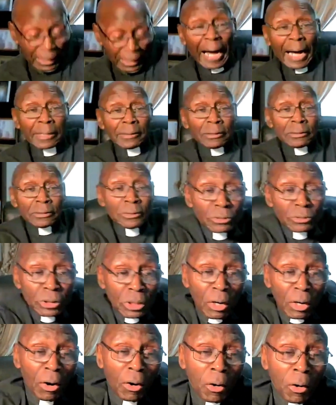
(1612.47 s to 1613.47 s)
I
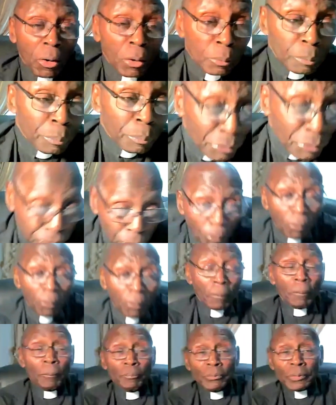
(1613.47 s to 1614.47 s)
called before.
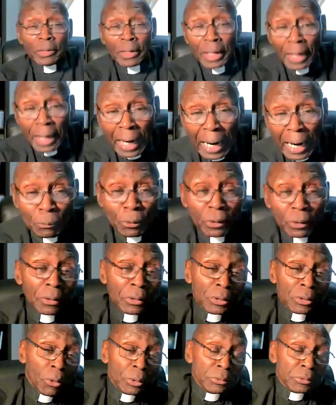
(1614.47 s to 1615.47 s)
I want to
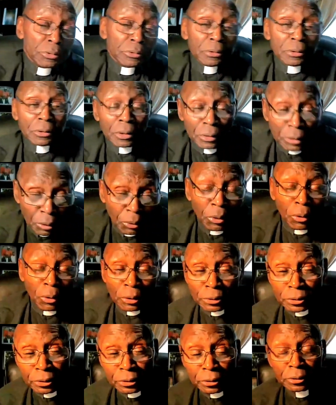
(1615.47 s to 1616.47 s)
go to the
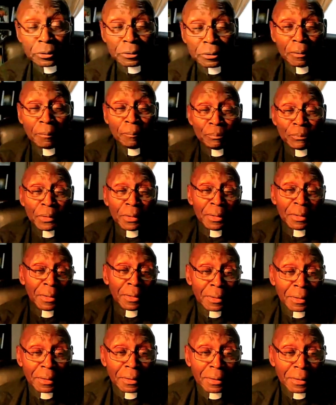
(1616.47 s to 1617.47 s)
lowest.
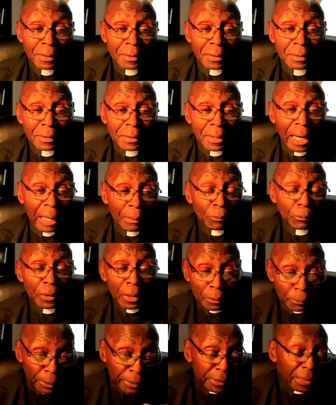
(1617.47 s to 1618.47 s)
I want
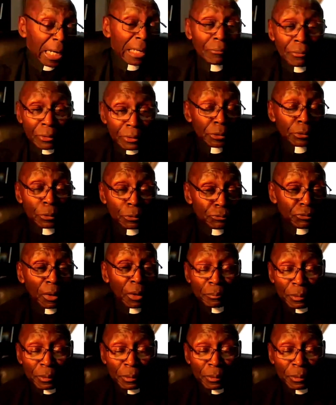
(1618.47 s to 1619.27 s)
to recover you from